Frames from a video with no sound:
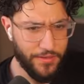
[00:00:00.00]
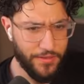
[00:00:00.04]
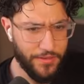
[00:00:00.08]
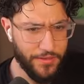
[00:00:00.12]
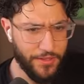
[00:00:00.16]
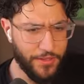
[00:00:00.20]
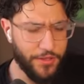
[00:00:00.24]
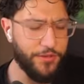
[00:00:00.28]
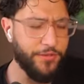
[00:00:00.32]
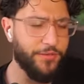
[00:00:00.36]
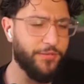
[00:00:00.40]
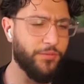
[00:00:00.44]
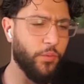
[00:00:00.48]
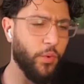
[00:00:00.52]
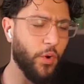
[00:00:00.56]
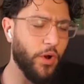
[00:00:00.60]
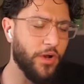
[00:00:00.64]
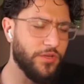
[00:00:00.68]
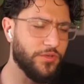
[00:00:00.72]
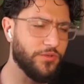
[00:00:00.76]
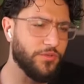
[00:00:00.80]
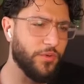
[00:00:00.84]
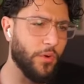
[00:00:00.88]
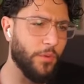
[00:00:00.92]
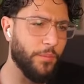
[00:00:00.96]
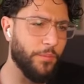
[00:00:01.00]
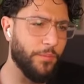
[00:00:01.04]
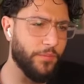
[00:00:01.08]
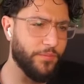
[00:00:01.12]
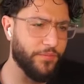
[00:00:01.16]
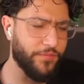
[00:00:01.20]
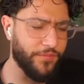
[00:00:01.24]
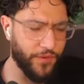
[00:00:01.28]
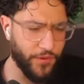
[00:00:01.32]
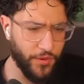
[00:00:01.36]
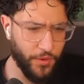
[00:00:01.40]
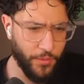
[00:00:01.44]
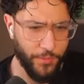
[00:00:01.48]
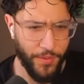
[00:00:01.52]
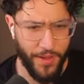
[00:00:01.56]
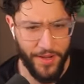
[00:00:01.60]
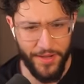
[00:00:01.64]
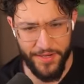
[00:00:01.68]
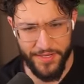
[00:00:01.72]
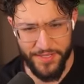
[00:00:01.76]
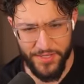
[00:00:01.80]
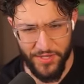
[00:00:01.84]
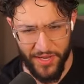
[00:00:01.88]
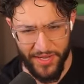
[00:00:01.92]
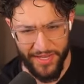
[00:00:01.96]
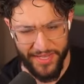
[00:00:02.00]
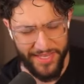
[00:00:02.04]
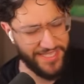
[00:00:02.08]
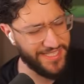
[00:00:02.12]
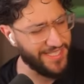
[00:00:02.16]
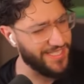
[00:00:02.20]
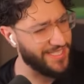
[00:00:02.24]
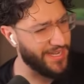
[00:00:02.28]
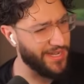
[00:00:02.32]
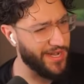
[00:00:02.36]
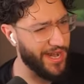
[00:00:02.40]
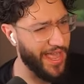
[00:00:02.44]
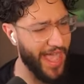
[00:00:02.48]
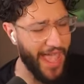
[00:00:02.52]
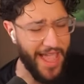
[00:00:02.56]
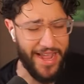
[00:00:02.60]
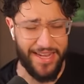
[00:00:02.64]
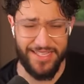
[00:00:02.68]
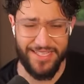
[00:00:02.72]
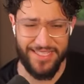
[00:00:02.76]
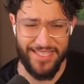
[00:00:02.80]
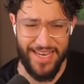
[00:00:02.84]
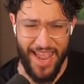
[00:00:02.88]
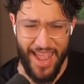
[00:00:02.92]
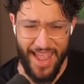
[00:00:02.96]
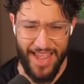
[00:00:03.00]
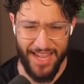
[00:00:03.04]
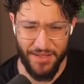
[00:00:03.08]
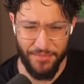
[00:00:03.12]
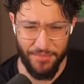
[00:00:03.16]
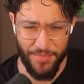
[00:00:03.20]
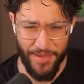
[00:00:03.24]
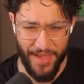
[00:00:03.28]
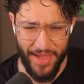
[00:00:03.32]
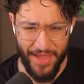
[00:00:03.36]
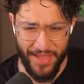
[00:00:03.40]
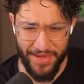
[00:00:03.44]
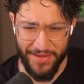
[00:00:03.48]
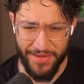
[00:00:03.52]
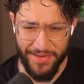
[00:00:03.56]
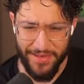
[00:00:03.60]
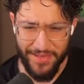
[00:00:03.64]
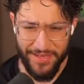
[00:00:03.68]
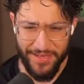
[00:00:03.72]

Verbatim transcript: You've worked for Robotnik, so I guess he's an ex-Eggman